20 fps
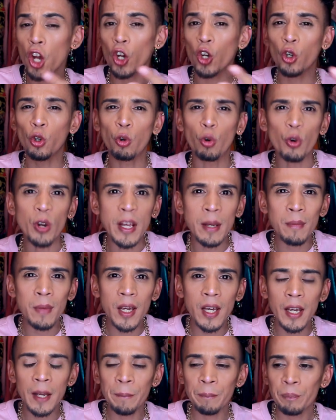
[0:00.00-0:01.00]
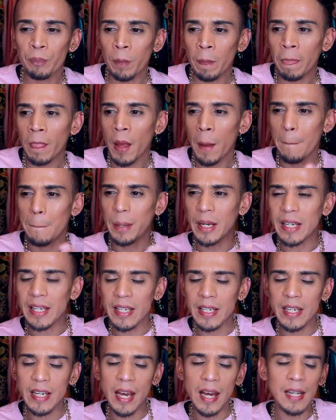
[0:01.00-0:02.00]
creamy, but
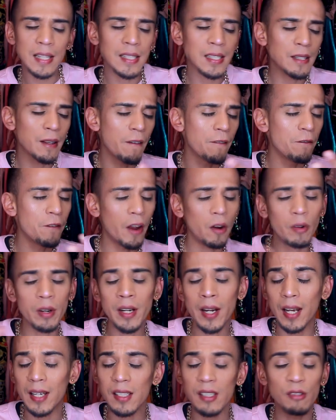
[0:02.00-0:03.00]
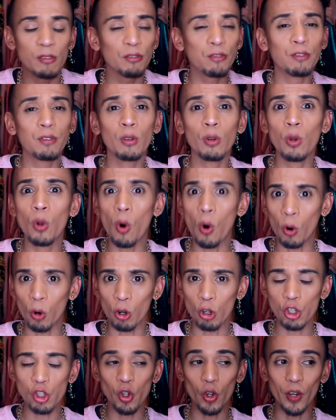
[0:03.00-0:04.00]
yet very nice and
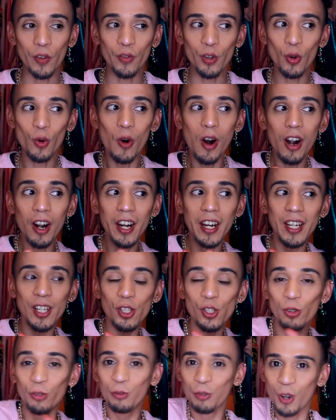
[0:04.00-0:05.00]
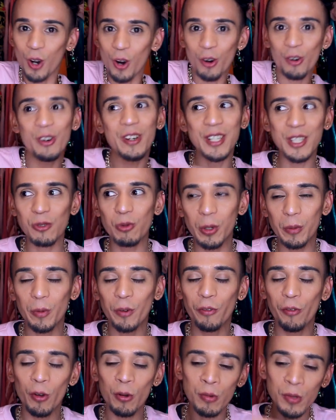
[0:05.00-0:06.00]
floral. So if you are into floral and sweet
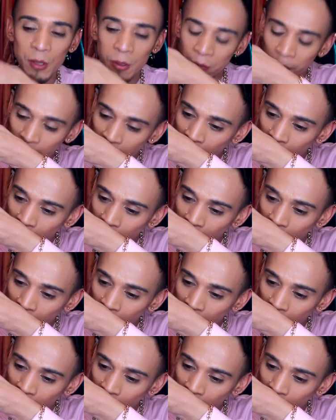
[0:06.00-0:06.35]
perfumes,